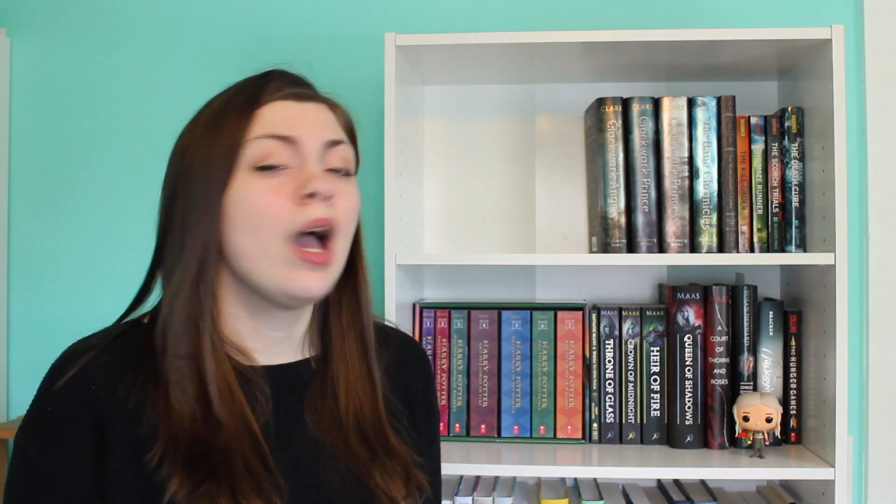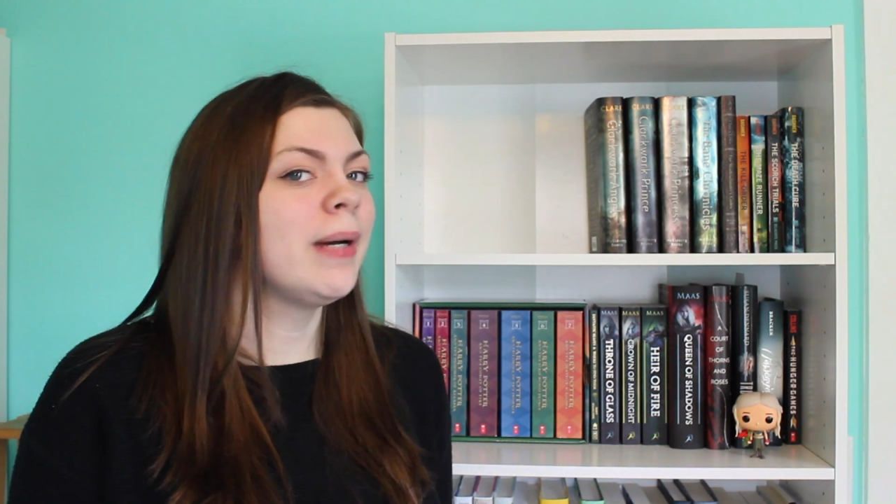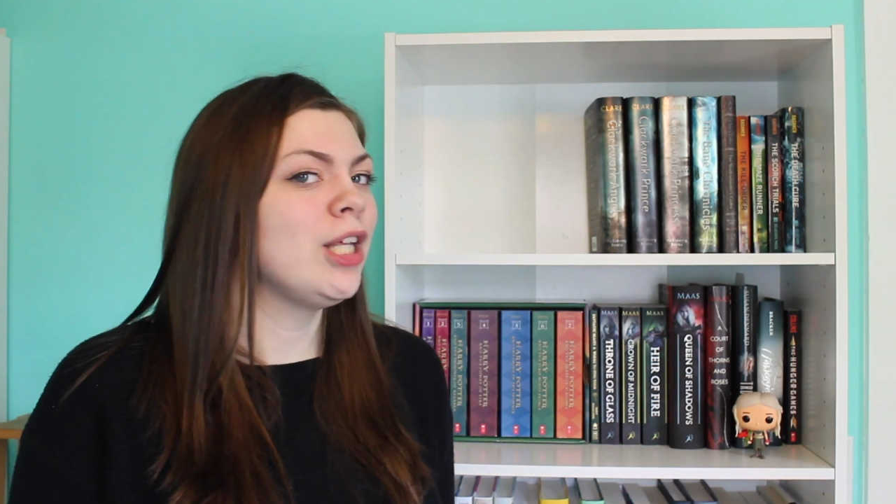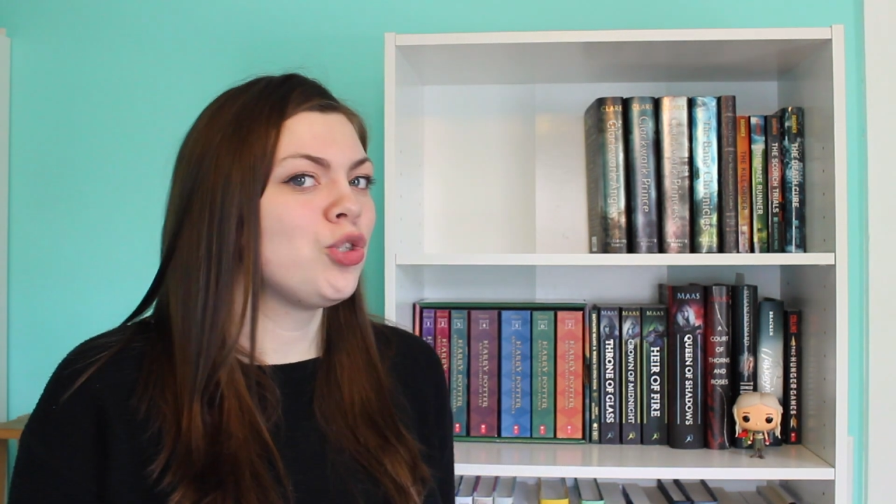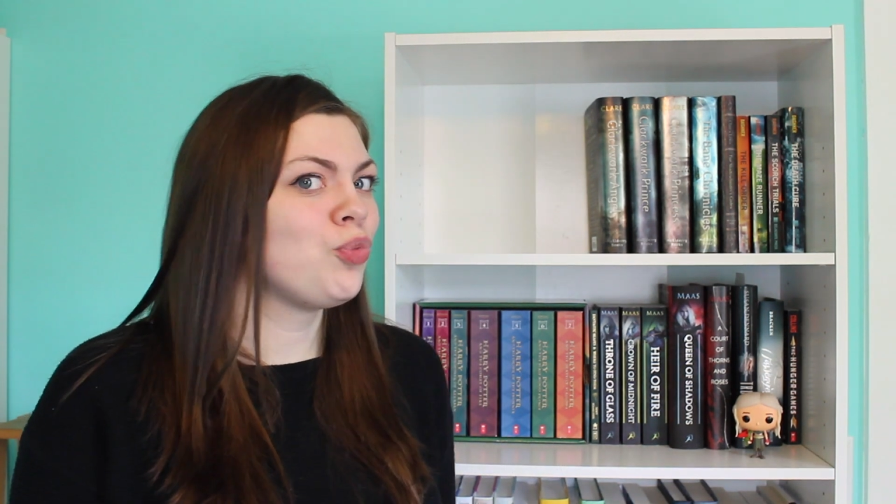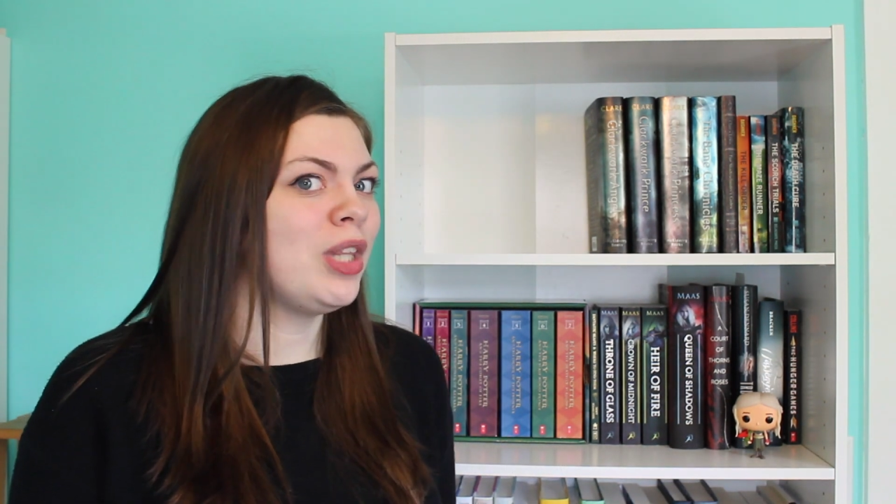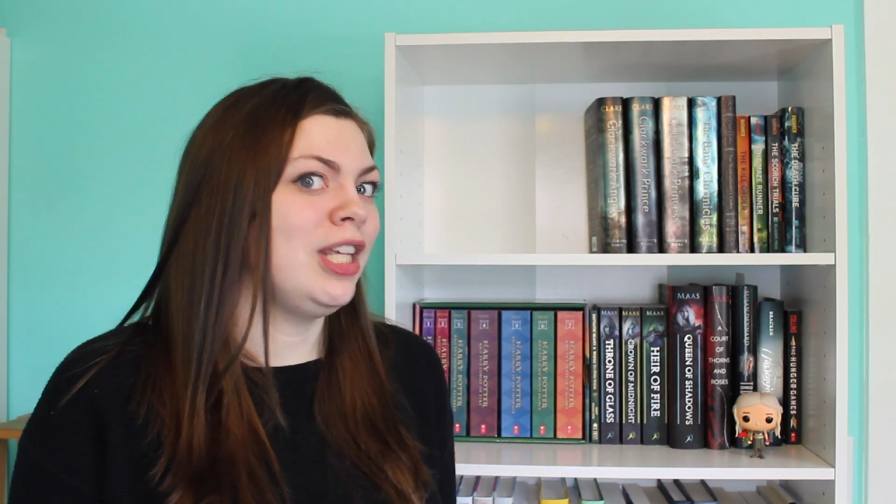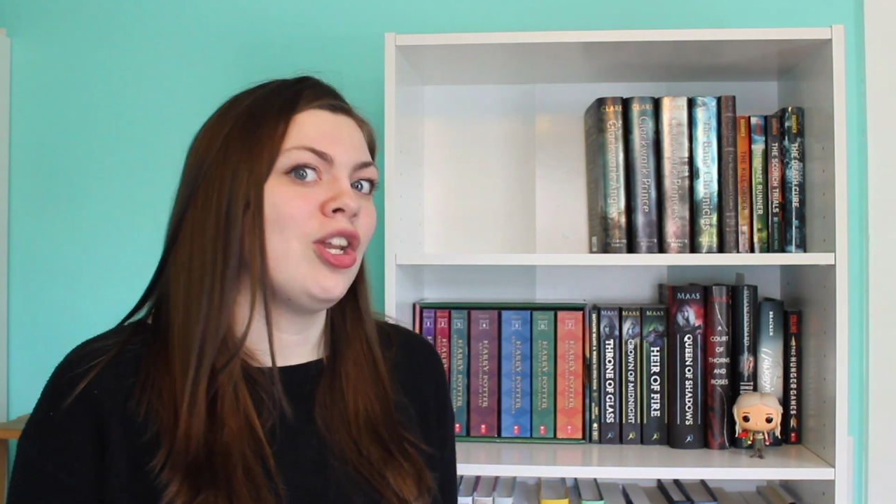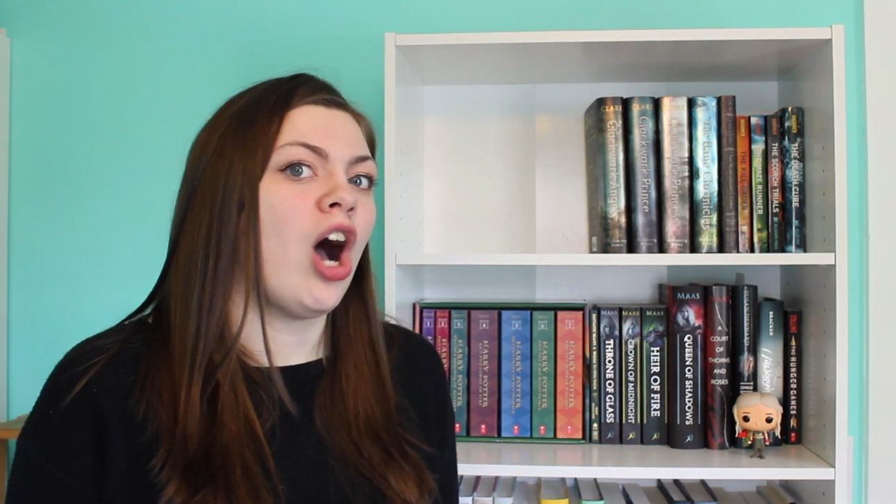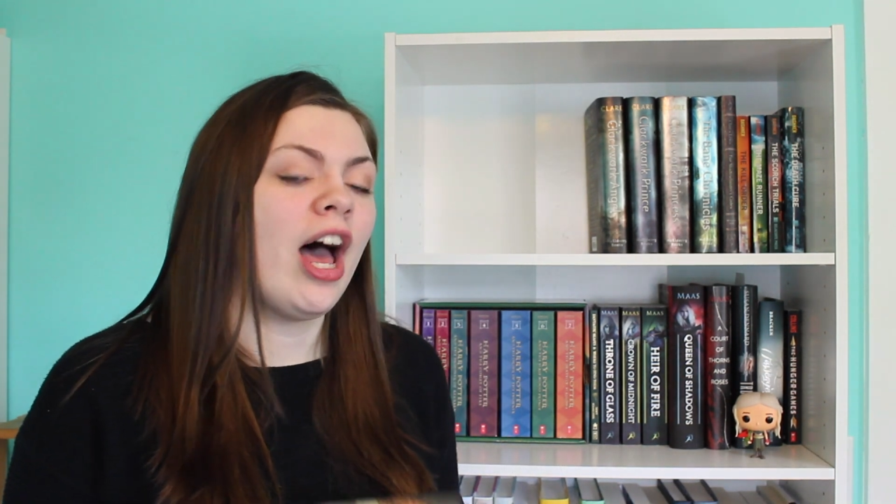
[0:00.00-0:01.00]
but it's
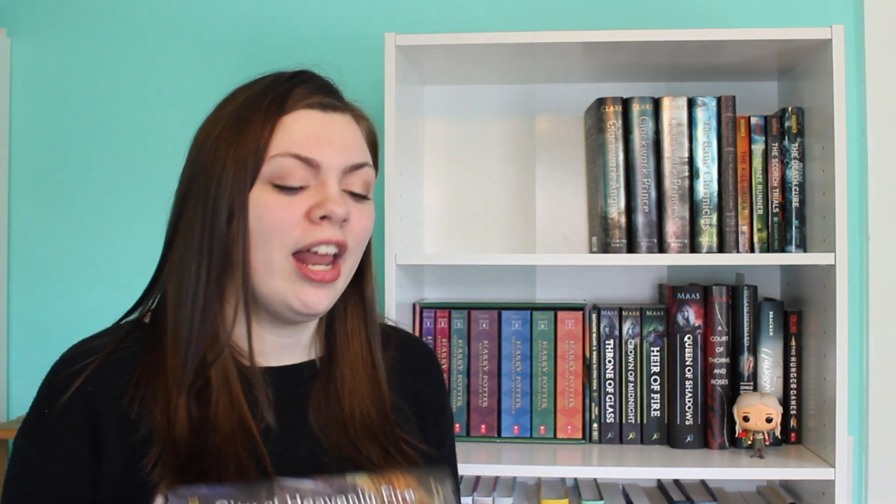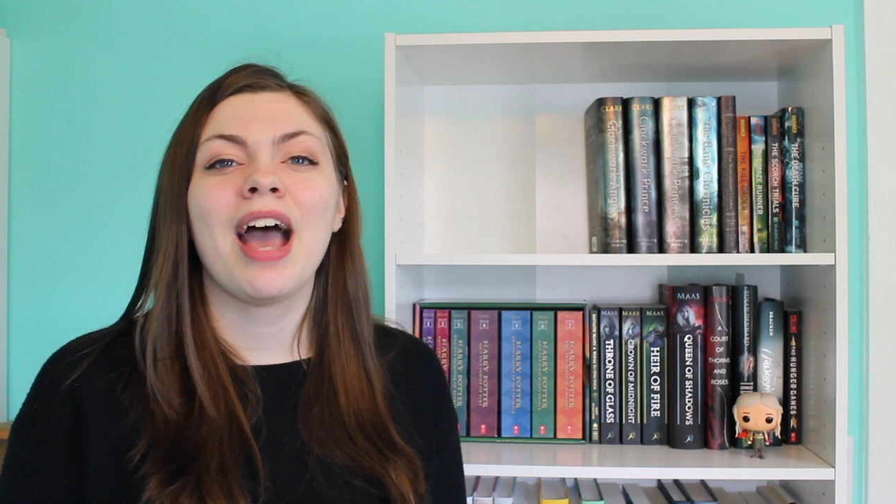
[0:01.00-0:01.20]
really not.